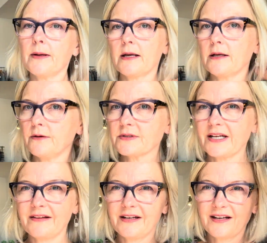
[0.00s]
I can use it
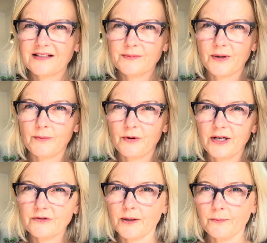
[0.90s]
on the next spring break
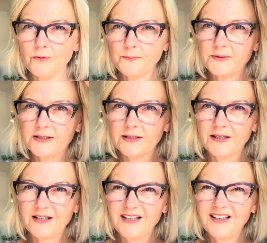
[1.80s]
trip. Whoops,
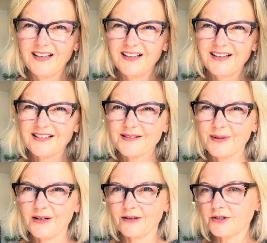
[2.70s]
got some
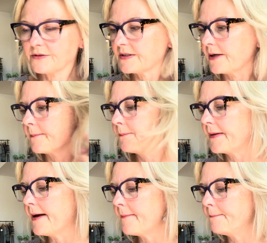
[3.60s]
hair issues here.
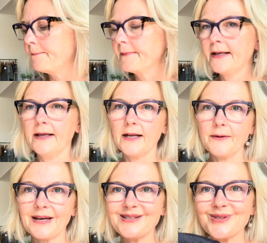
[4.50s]

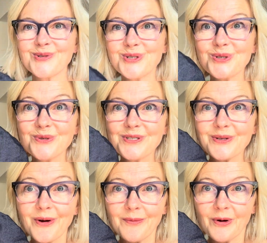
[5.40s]
Anyway, so 2
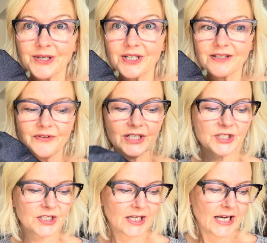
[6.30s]
sewing projects finished.